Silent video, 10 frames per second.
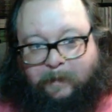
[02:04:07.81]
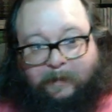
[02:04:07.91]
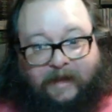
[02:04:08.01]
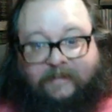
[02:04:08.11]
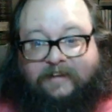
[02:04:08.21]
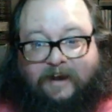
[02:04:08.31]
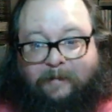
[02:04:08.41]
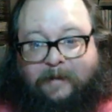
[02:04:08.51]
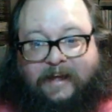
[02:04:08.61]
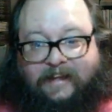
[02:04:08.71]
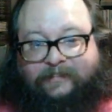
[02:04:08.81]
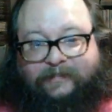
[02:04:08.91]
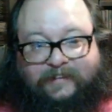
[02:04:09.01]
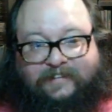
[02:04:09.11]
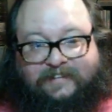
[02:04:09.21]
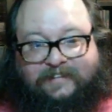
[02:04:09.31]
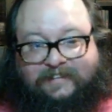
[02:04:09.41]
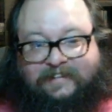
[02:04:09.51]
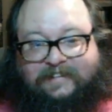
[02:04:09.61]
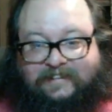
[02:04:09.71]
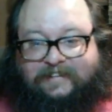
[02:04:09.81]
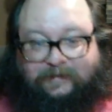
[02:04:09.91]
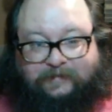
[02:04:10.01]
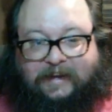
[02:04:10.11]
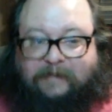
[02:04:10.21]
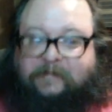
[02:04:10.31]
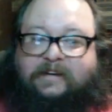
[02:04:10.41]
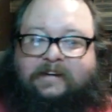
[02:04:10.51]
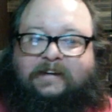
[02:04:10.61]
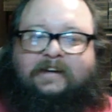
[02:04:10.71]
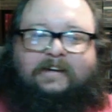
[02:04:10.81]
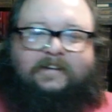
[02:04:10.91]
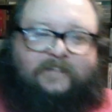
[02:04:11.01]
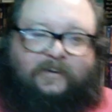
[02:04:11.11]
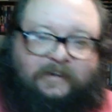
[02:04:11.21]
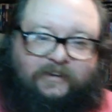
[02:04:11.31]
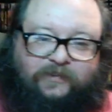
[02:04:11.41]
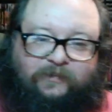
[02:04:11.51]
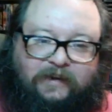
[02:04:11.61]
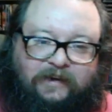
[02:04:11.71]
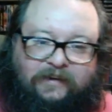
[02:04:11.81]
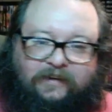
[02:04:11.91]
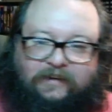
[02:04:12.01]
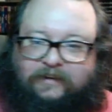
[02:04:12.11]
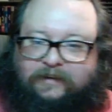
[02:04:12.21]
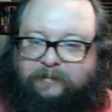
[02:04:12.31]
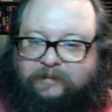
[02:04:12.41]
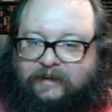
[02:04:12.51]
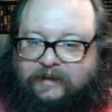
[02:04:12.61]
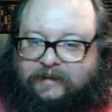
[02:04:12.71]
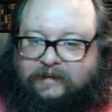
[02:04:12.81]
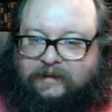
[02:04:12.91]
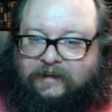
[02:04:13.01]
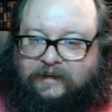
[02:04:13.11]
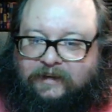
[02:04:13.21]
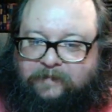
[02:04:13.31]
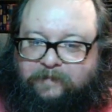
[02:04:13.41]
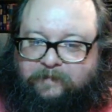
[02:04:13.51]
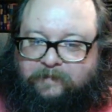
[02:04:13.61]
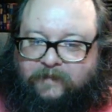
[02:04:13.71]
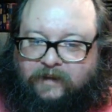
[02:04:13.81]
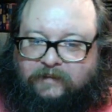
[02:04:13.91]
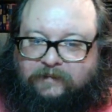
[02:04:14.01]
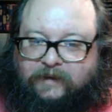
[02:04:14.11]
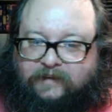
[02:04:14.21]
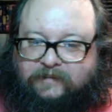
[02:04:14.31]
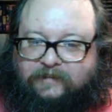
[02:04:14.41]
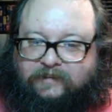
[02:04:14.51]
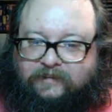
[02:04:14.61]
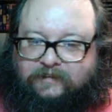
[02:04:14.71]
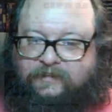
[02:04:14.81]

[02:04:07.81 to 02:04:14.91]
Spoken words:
That's how bad this is a tough game. So here's me playing Ultima Exodus,